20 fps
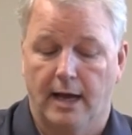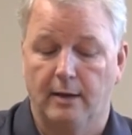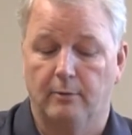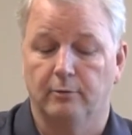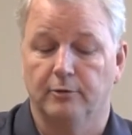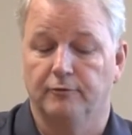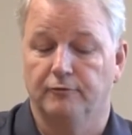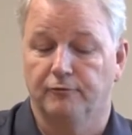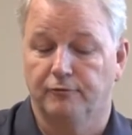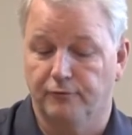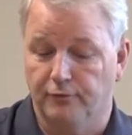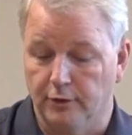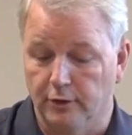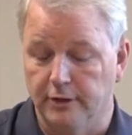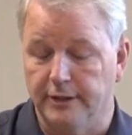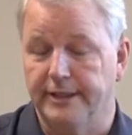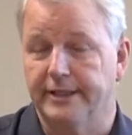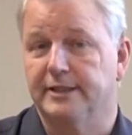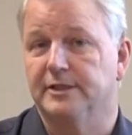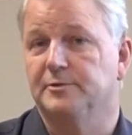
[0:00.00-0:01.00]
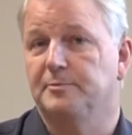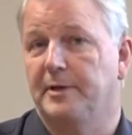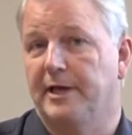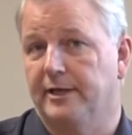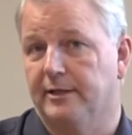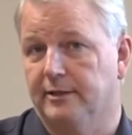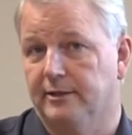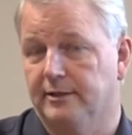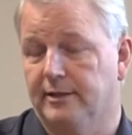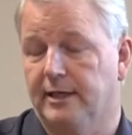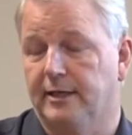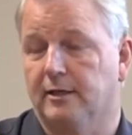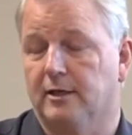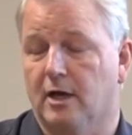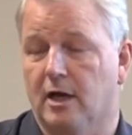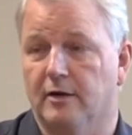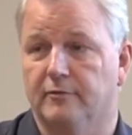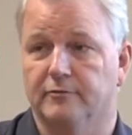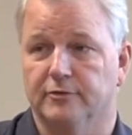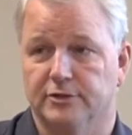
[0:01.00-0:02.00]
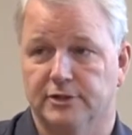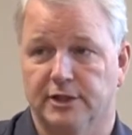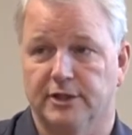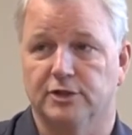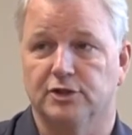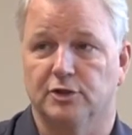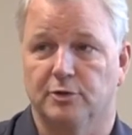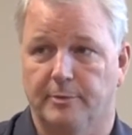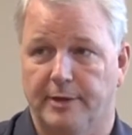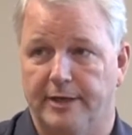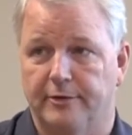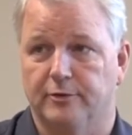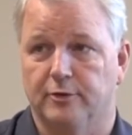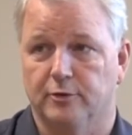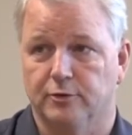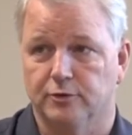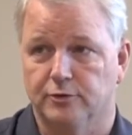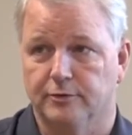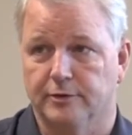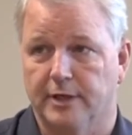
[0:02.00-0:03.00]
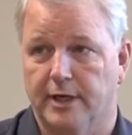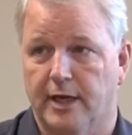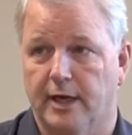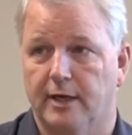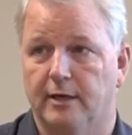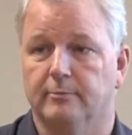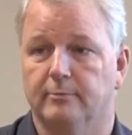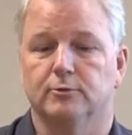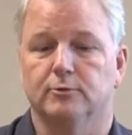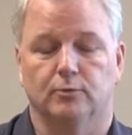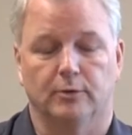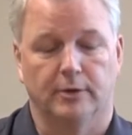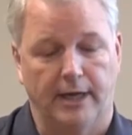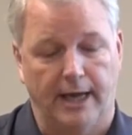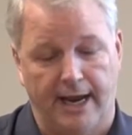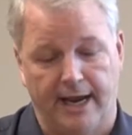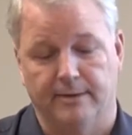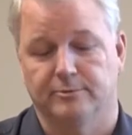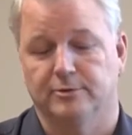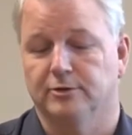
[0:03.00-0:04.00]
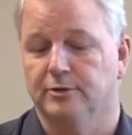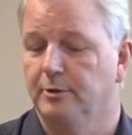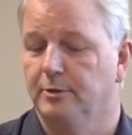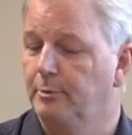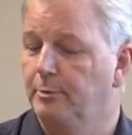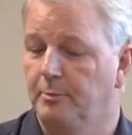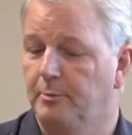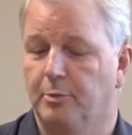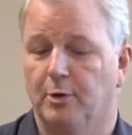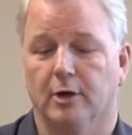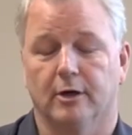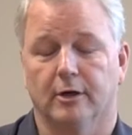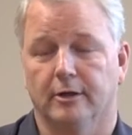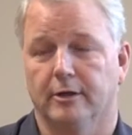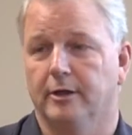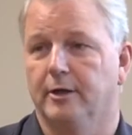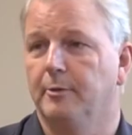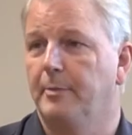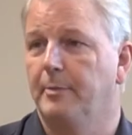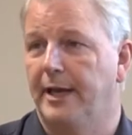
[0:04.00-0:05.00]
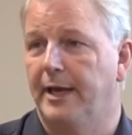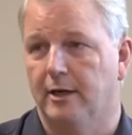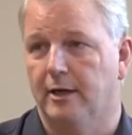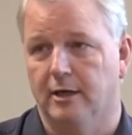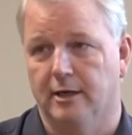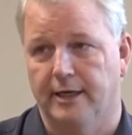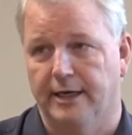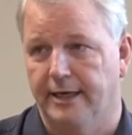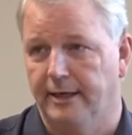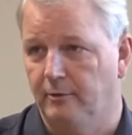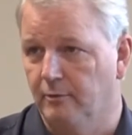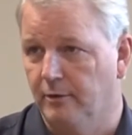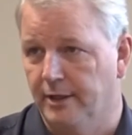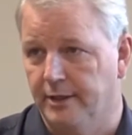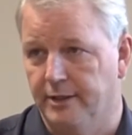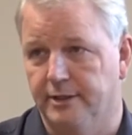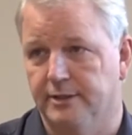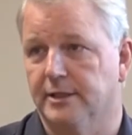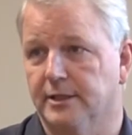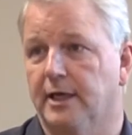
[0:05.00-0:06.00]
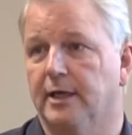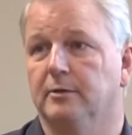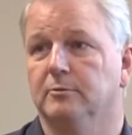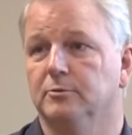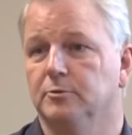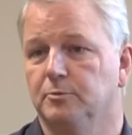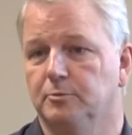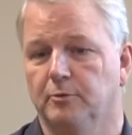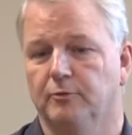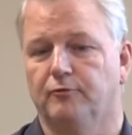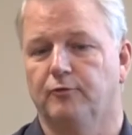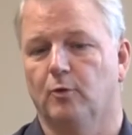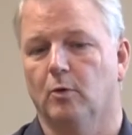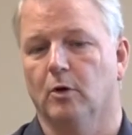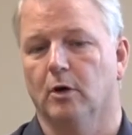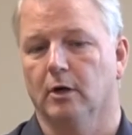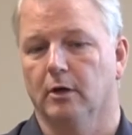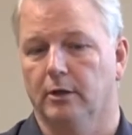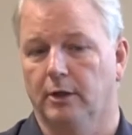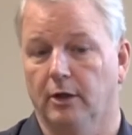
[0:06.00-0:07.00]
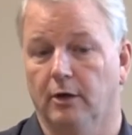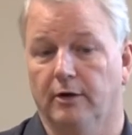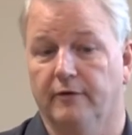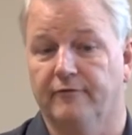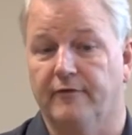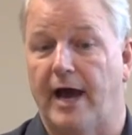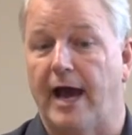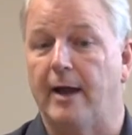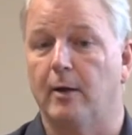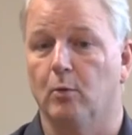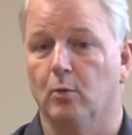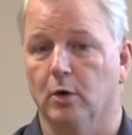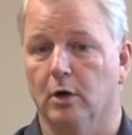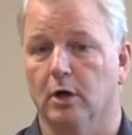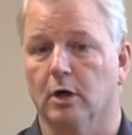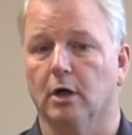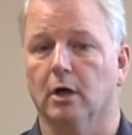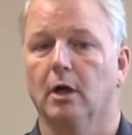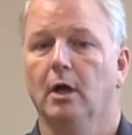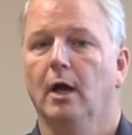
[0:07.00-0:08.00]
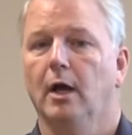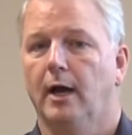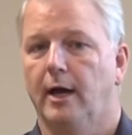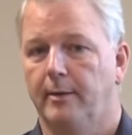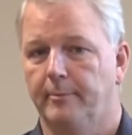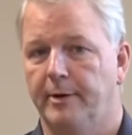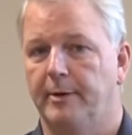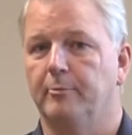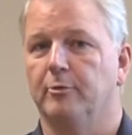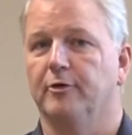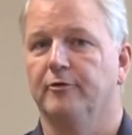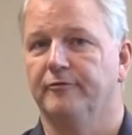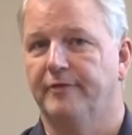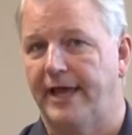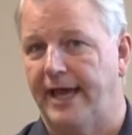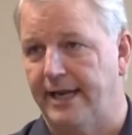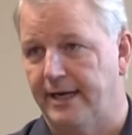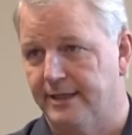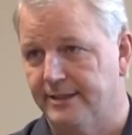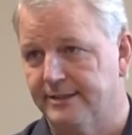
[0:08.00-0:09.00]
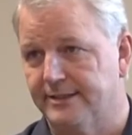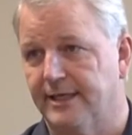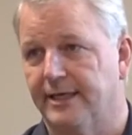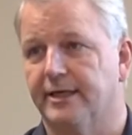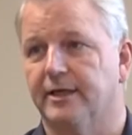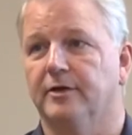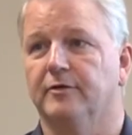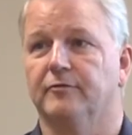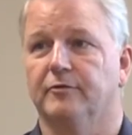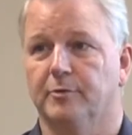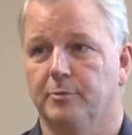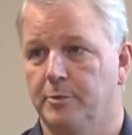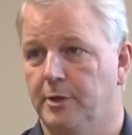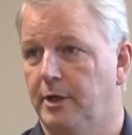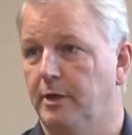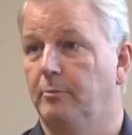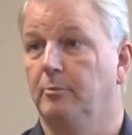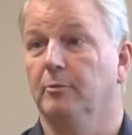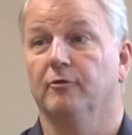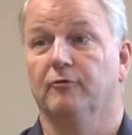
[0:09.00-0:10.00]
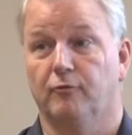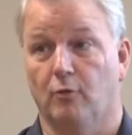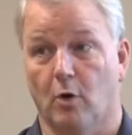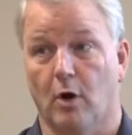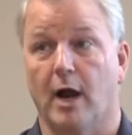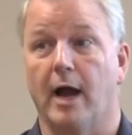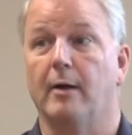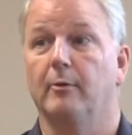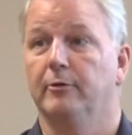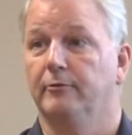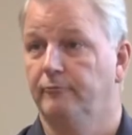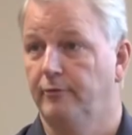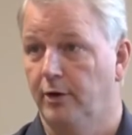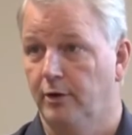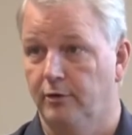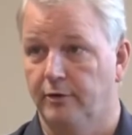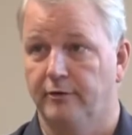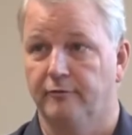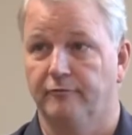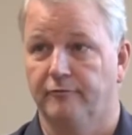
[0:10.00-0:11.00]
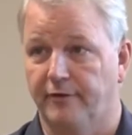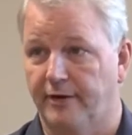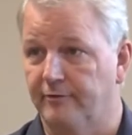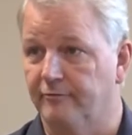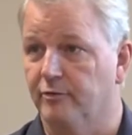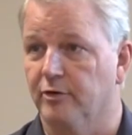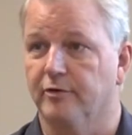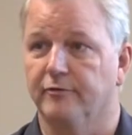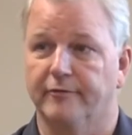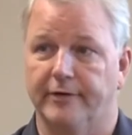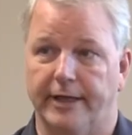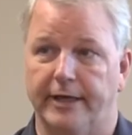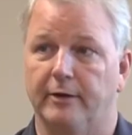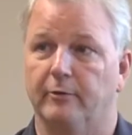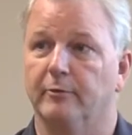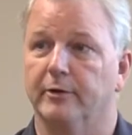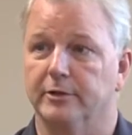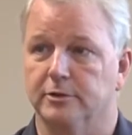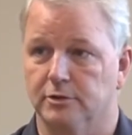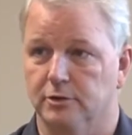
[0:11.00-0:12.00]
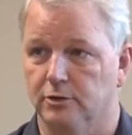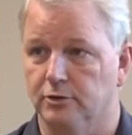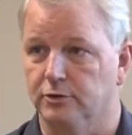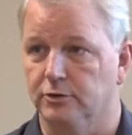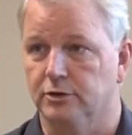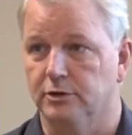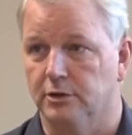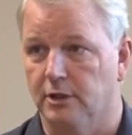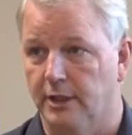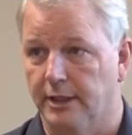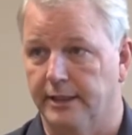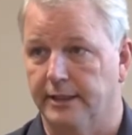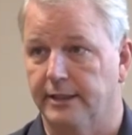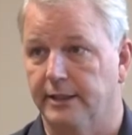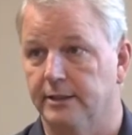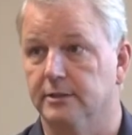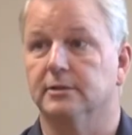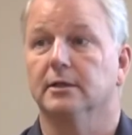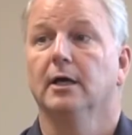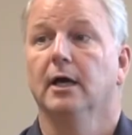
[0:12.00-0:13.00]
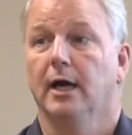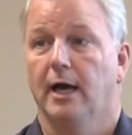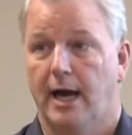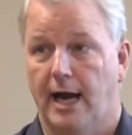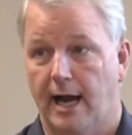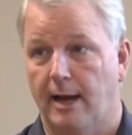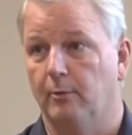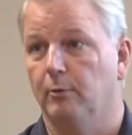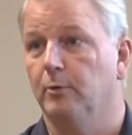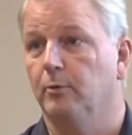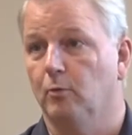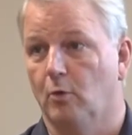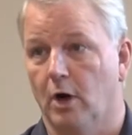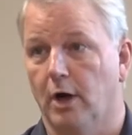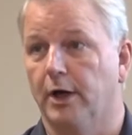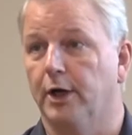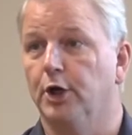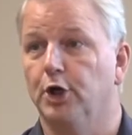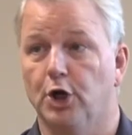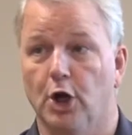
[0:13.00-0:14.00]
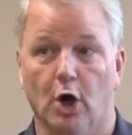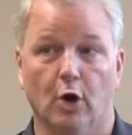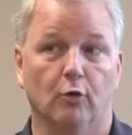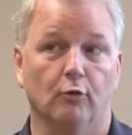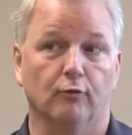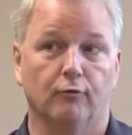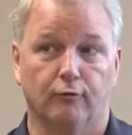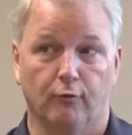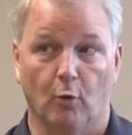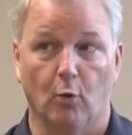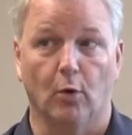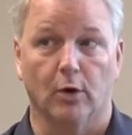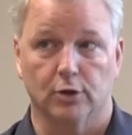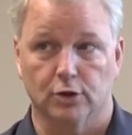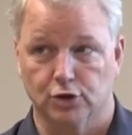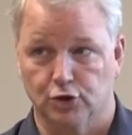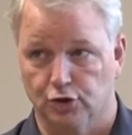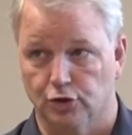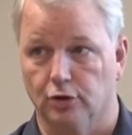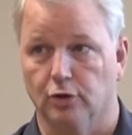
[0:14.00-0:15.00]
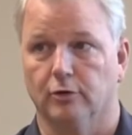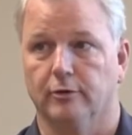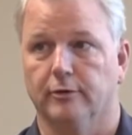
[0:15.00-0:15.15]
I would fully expect that conversation about those 3 items would absolutely be part of the debate on any one of these items. Before, if I were a member of that executive committee, before I would vote in favor of any resolution like this, I would want to know for sure